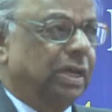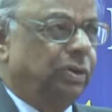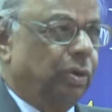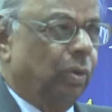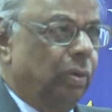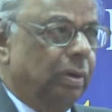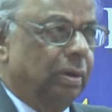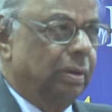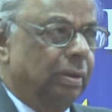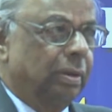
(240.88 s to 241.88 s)
control
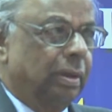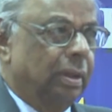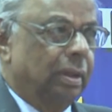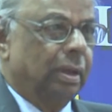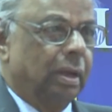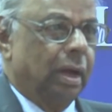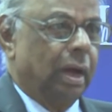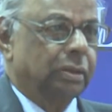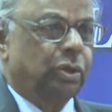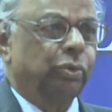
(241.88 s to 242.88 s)

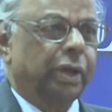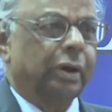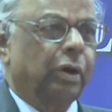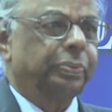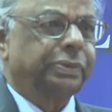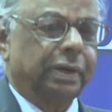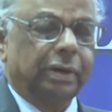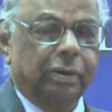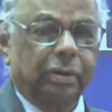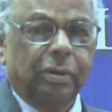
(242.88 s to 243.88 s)
through the
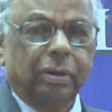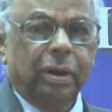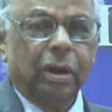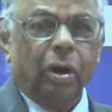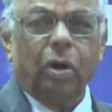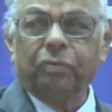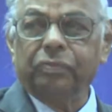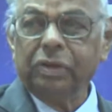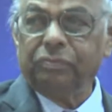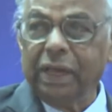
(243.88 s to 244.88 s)
adoption
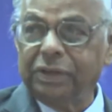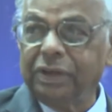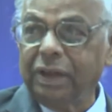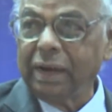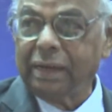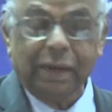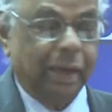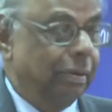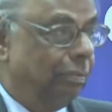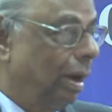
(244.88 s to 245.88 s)
of inflation
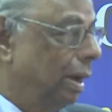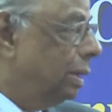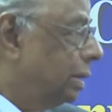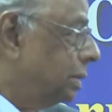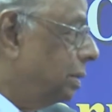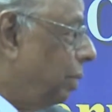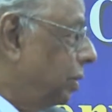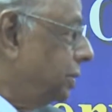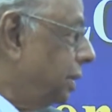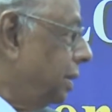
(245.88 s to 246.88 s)
targeting by the
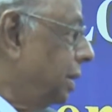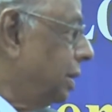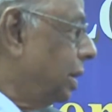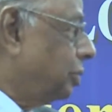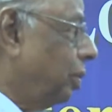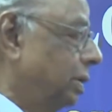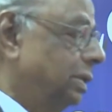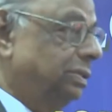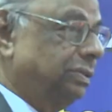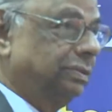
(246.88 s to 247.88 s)
monetary
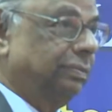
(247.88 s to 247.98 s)
authorities.